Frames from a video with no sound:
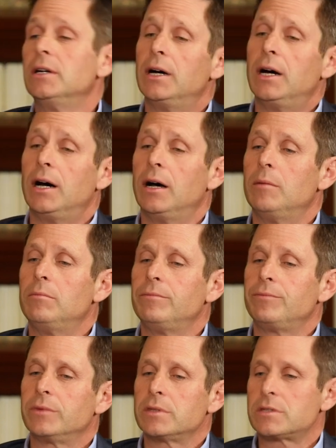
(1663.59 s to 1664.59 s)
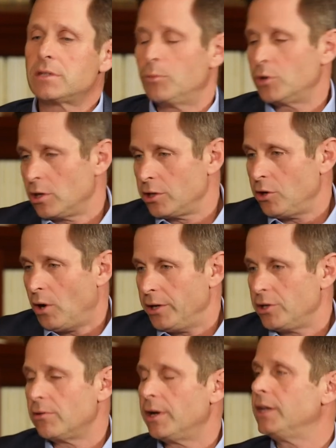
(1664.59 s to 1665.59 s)
Um, some would argue
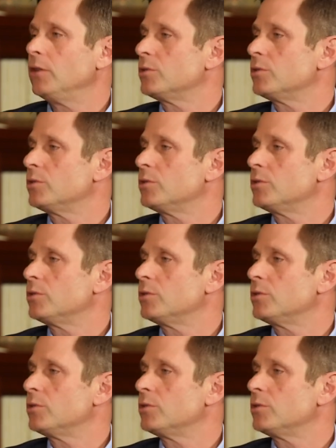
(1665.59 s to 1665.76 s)
underwriting